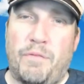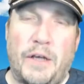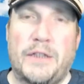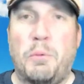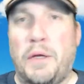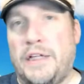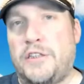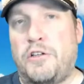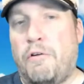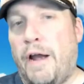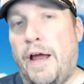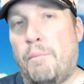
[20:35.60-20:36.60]

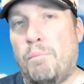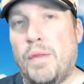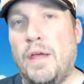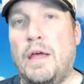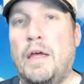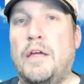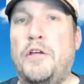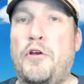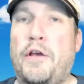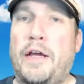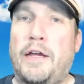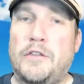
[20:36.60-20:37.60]
Instagram.
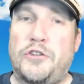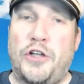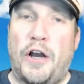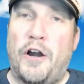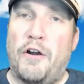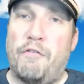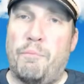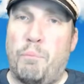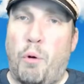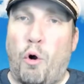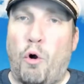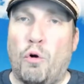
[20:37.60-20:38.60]
You can share
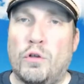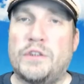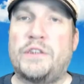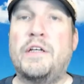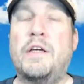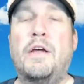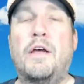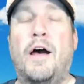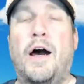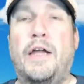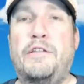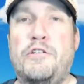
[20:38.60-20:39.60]
polls
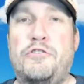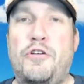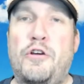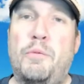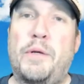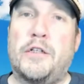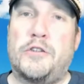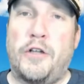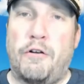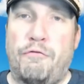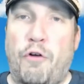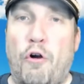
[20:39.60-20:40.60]
on YouTube. You can
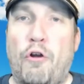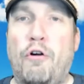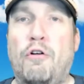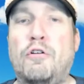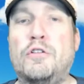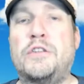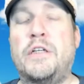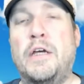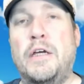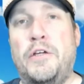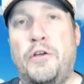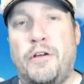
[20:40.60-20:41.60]
share photos.
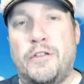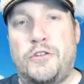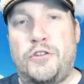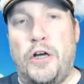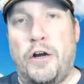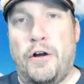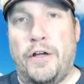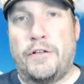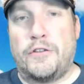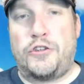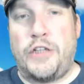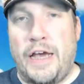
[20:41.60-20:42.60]
You can share
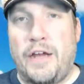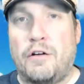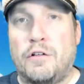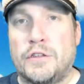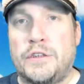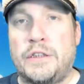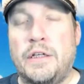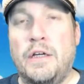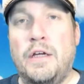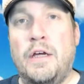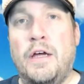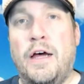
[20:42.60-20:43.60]
other channels
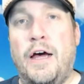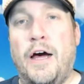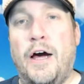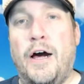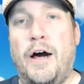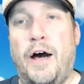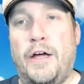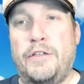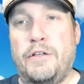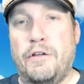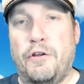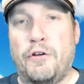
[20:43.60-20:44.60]

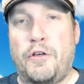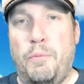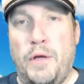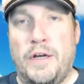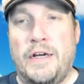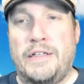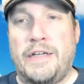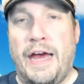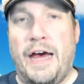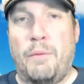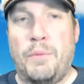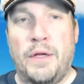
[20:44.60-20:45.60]
on the little community
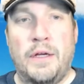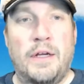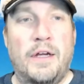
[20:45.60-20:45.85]
tab.